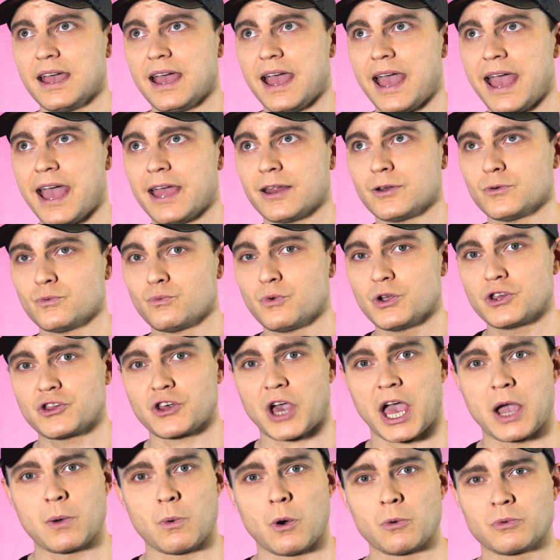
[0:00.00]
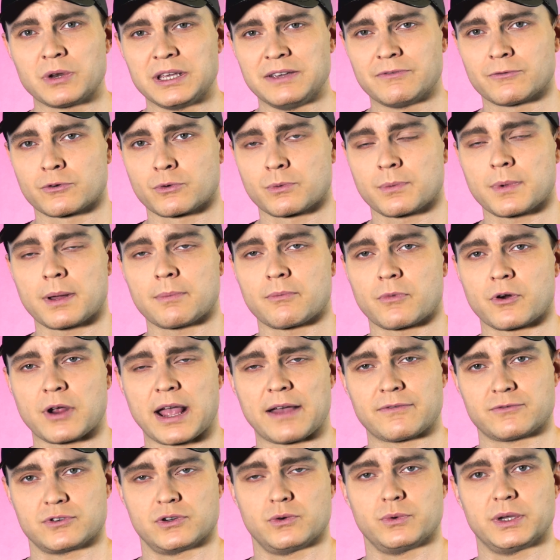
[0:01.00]
and which I won't even remember
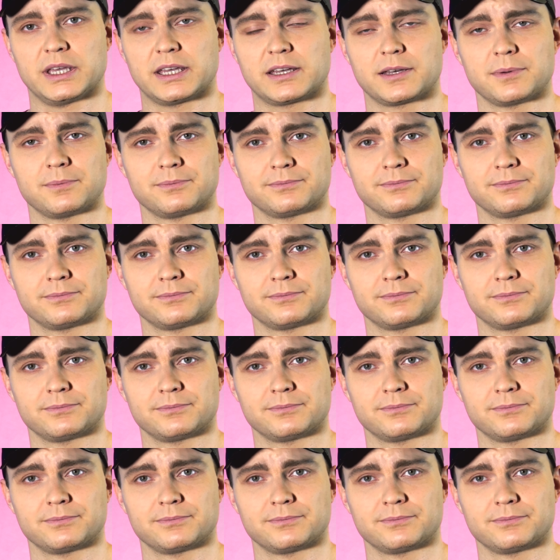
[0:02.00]
after a week.